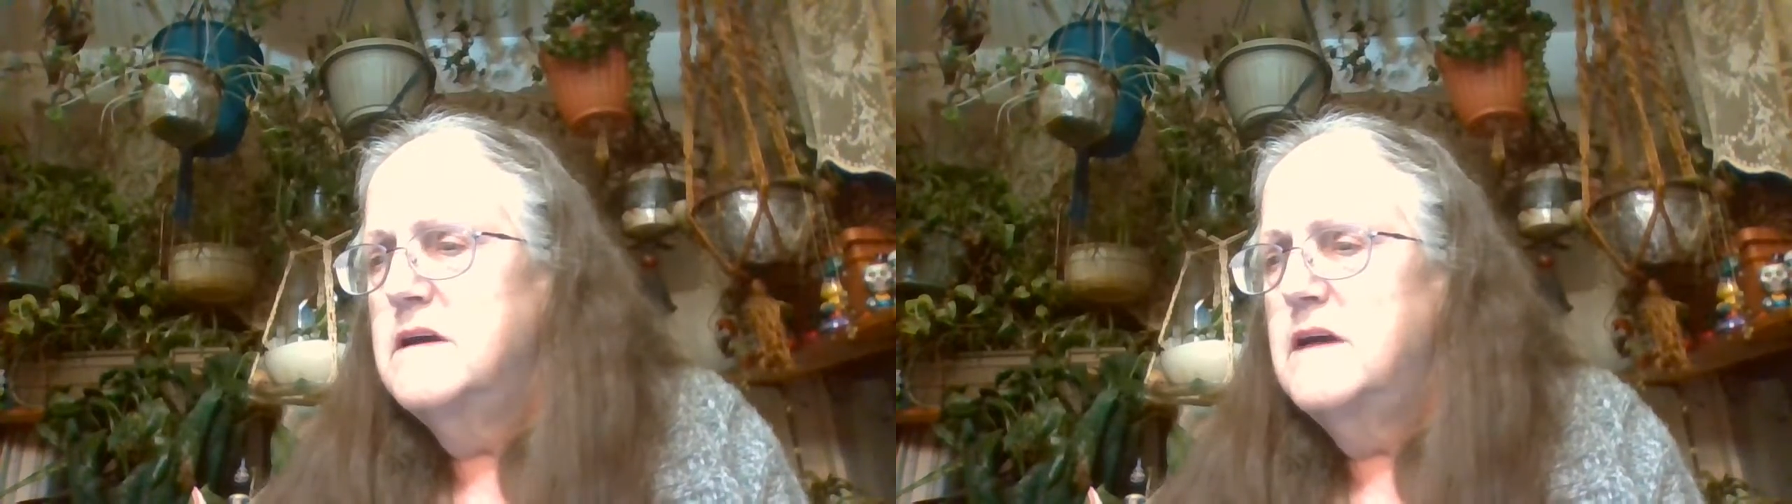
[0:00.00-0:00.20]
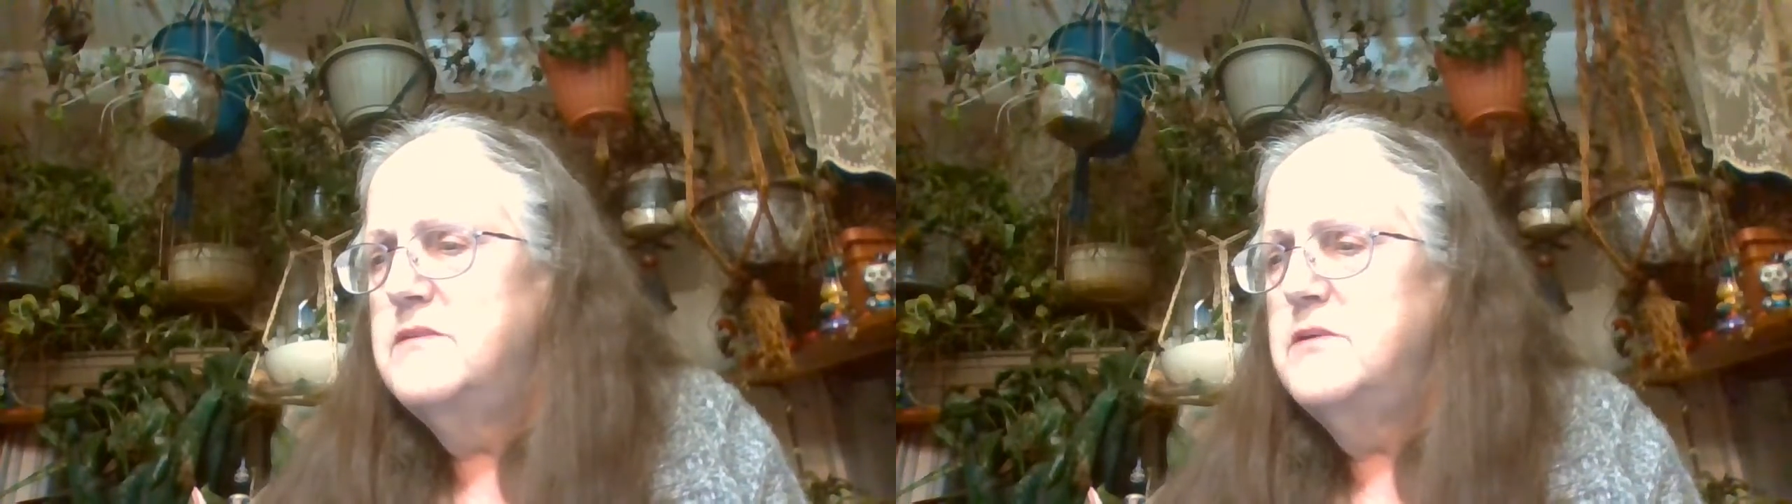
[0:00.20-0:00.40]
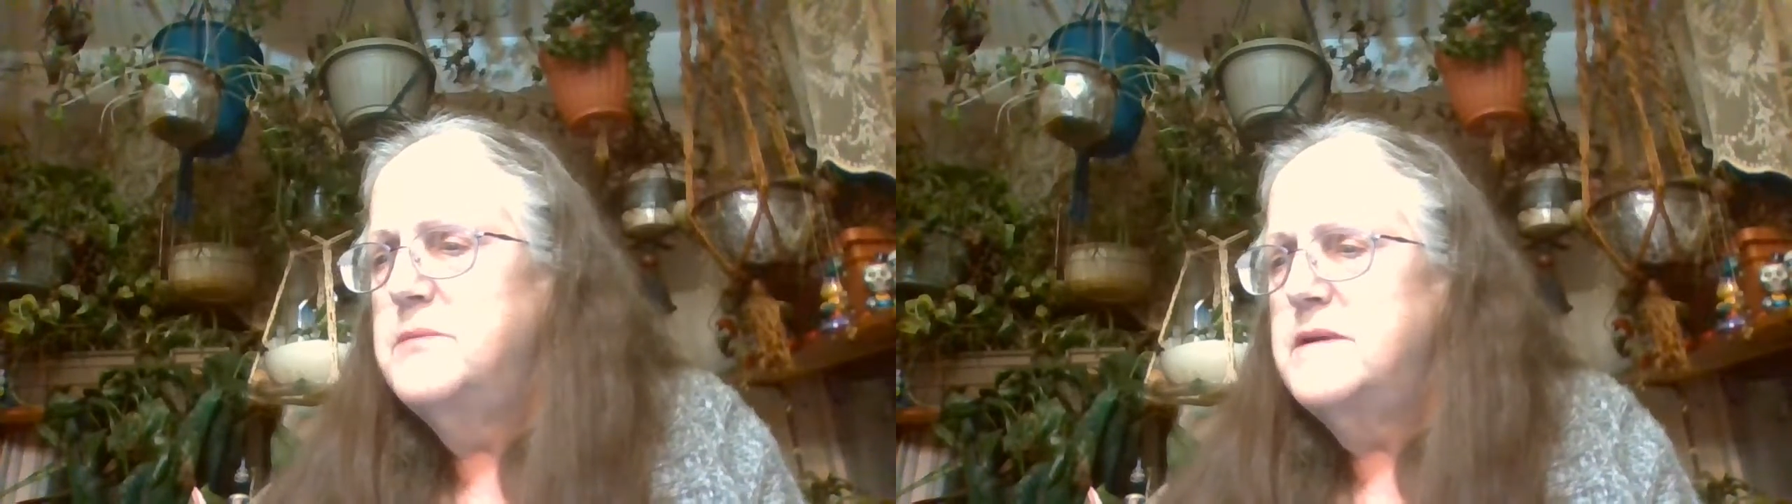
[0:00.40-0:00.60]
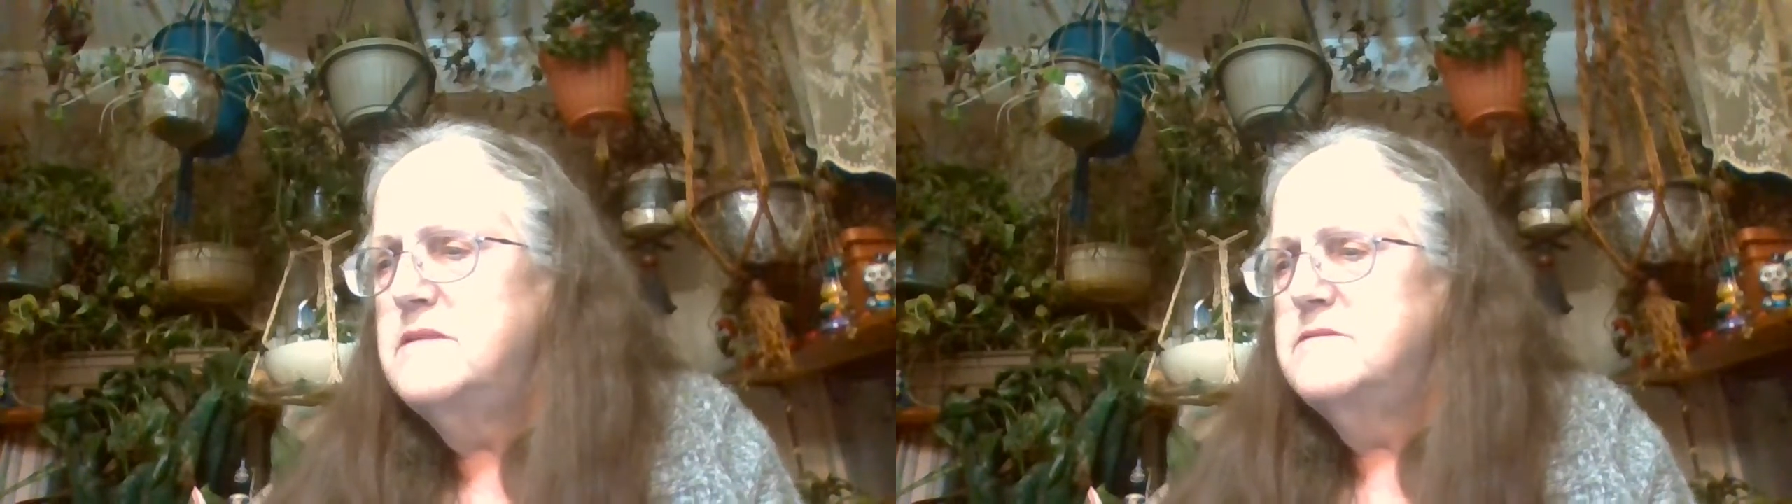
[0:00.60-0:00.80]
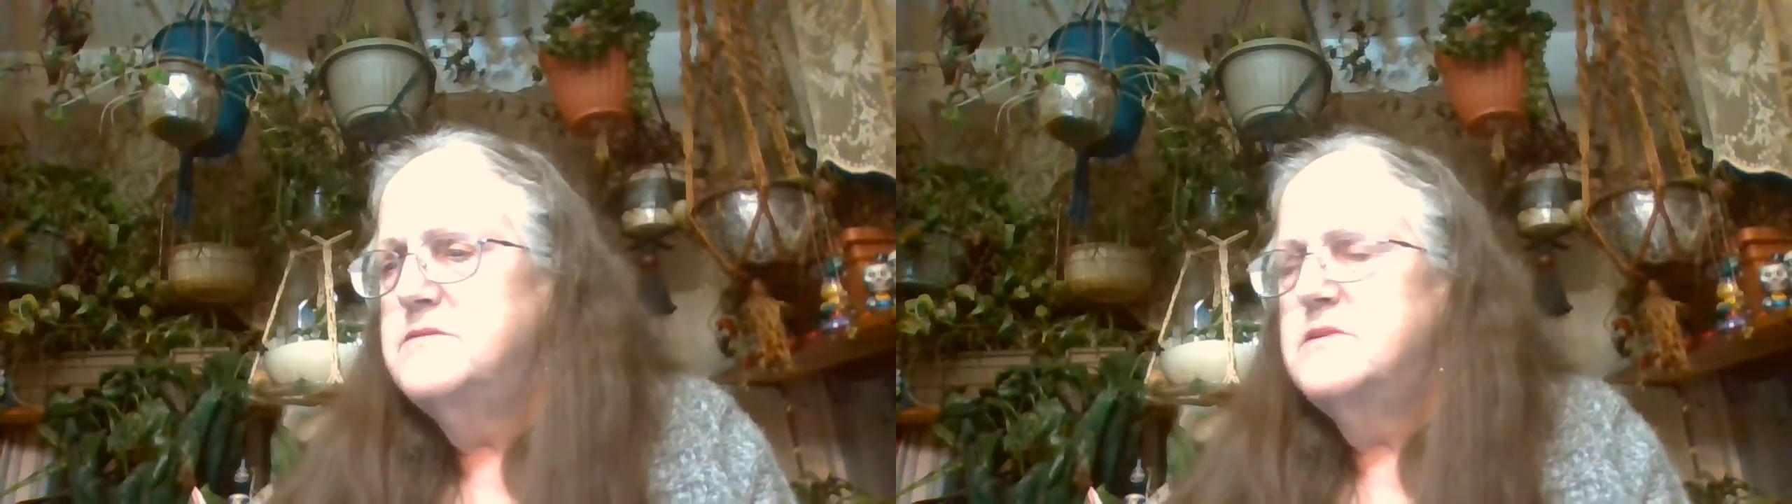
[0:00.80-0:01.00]
Have you
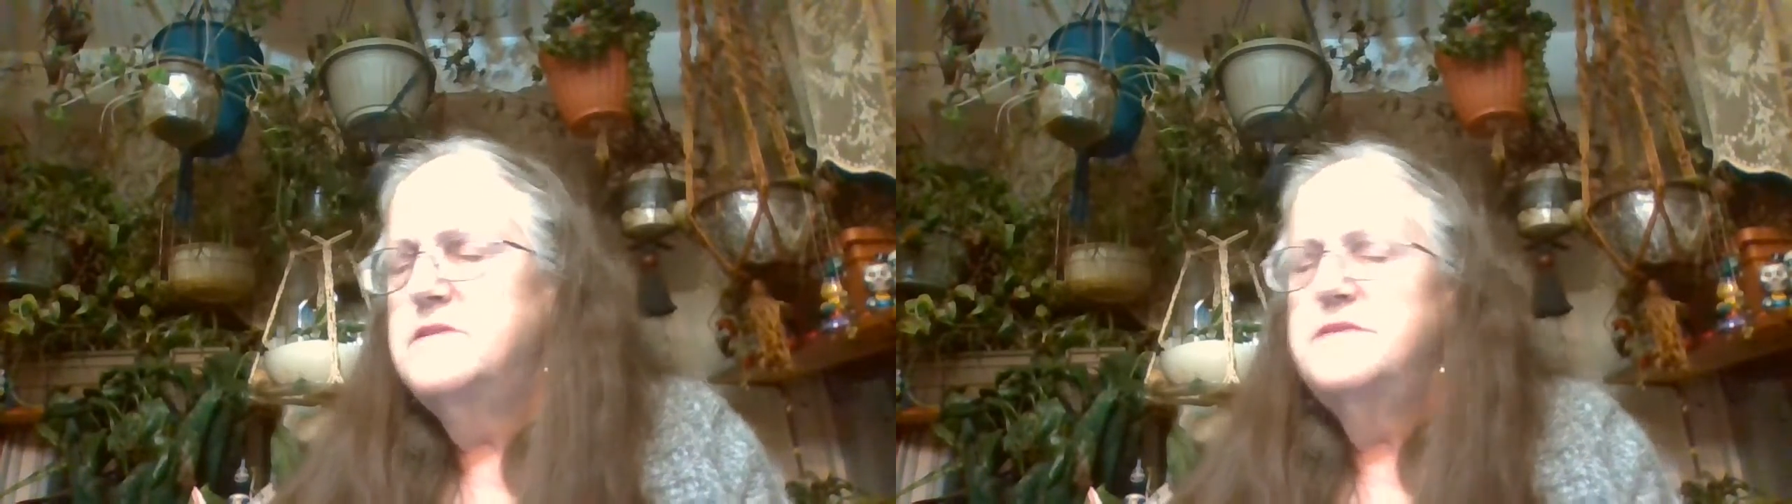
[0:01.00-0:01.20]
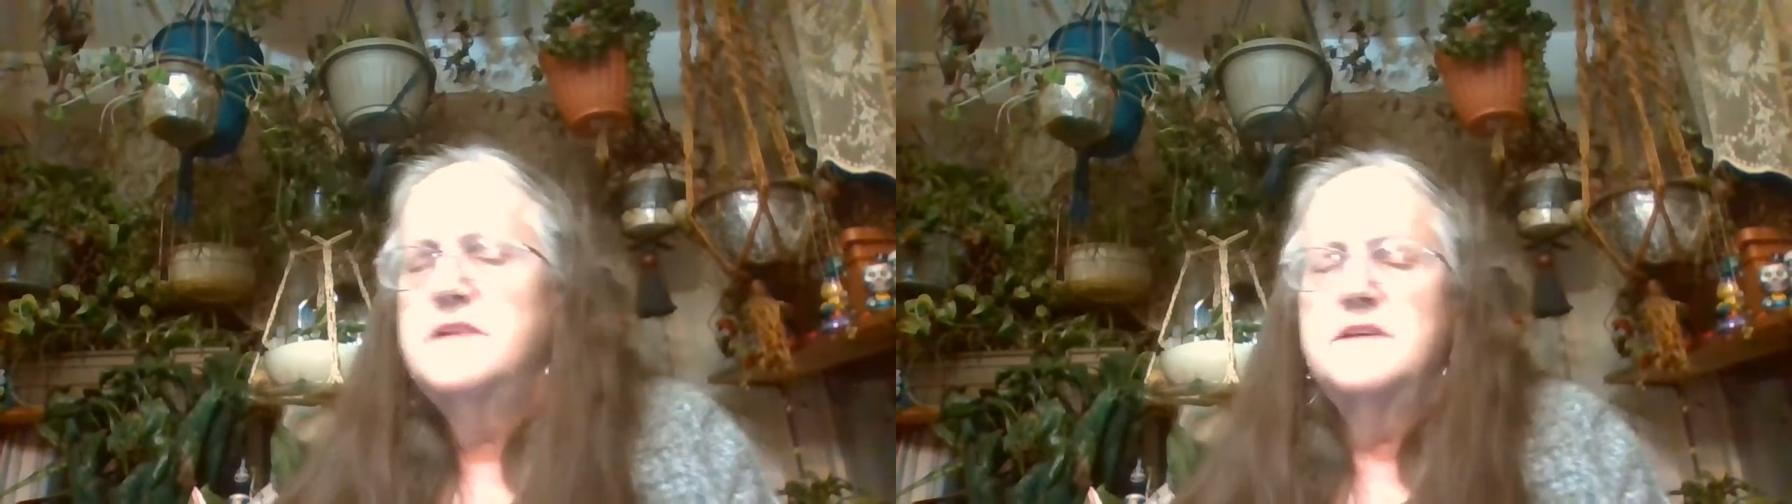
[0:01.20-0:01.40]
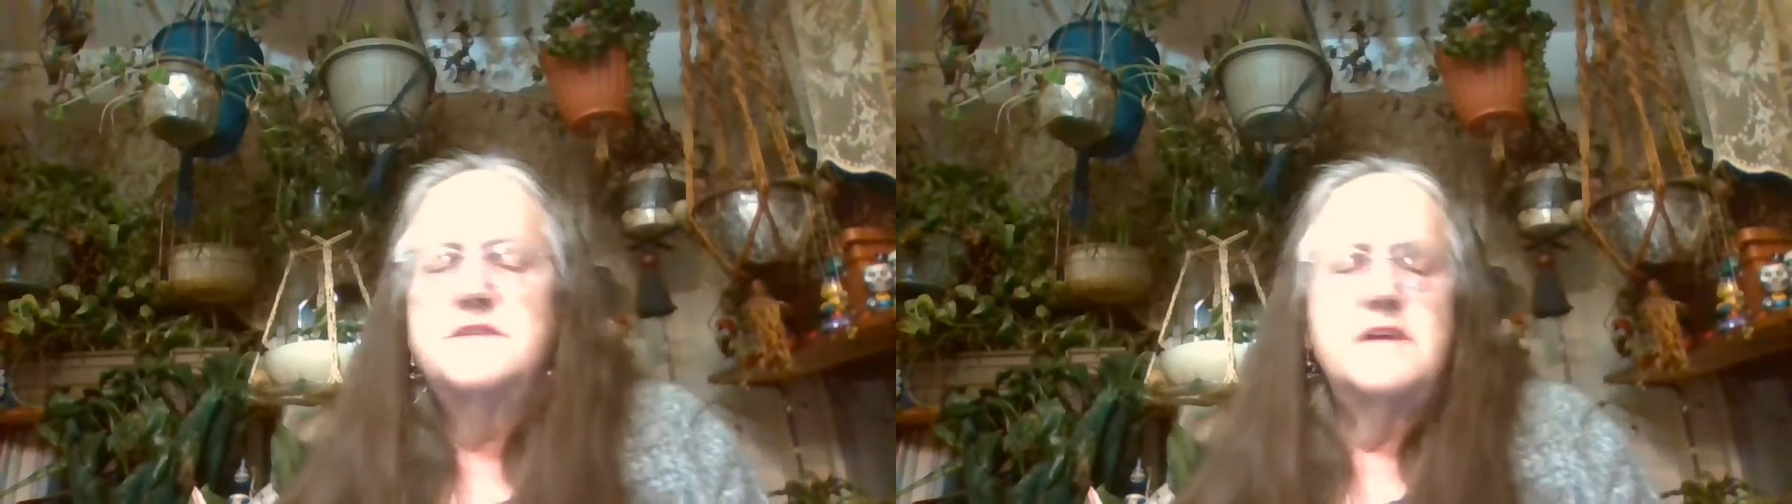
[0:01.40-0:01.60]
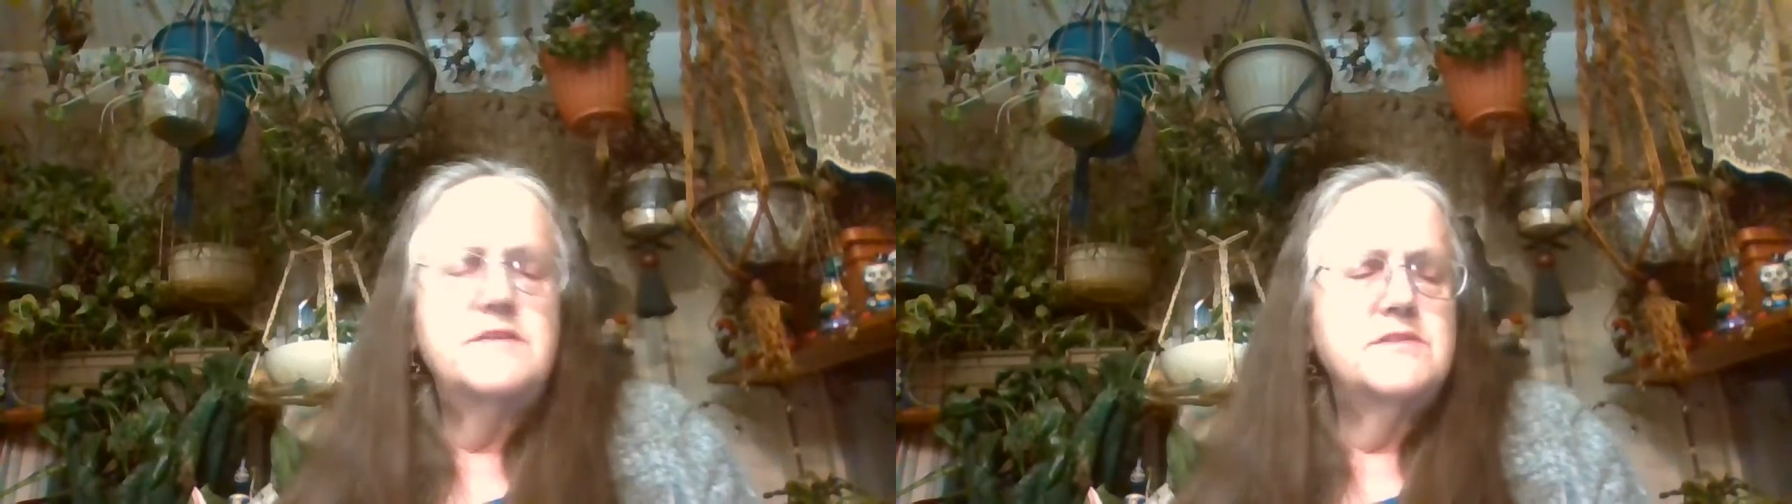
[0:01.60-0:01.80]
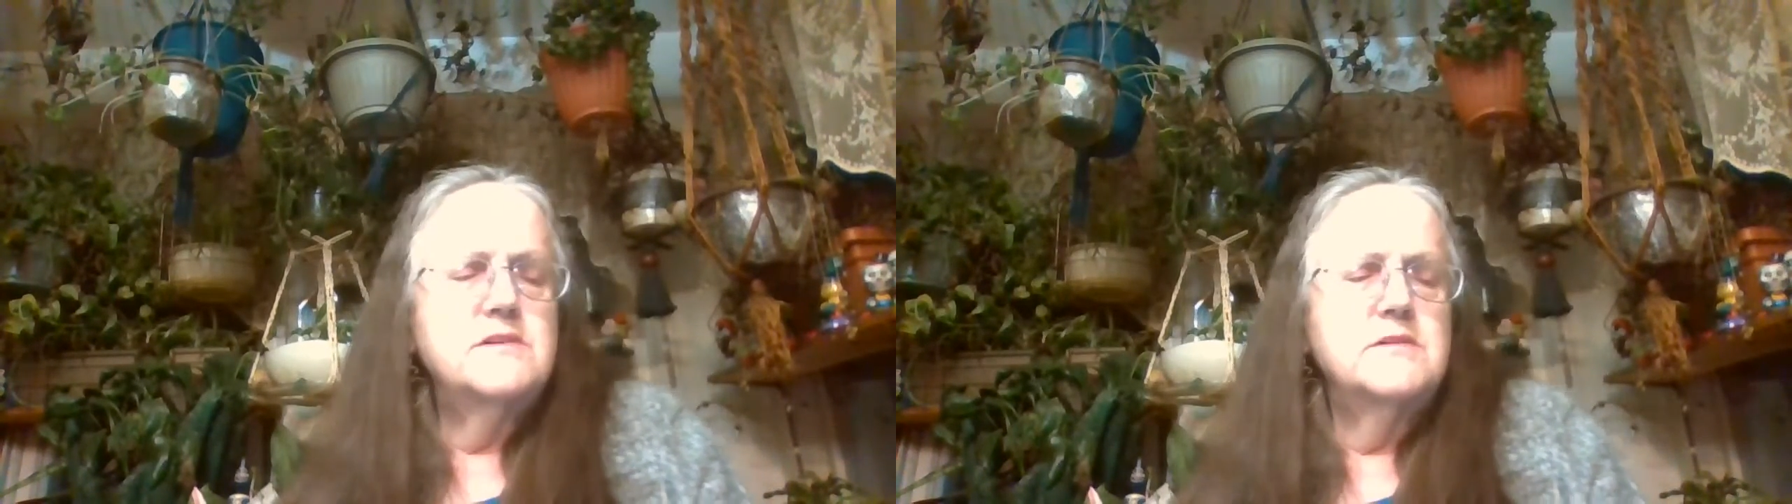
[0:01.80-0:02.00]
been very
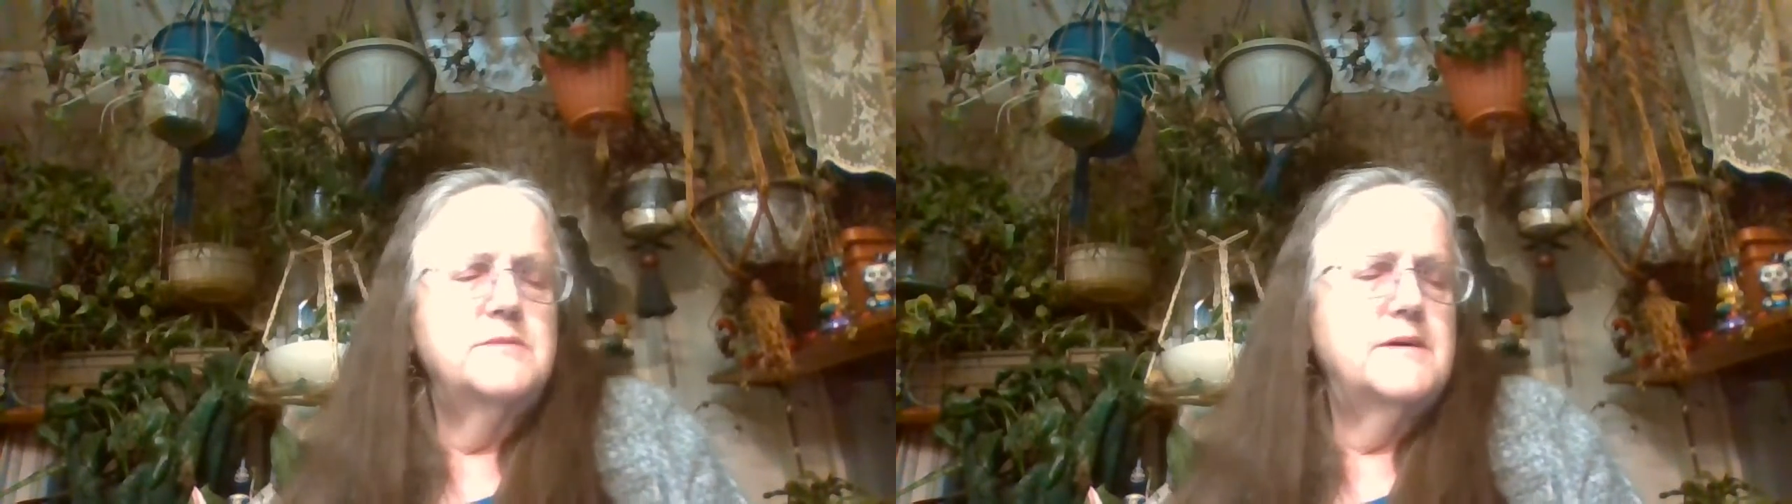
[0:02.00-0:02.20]
philosophical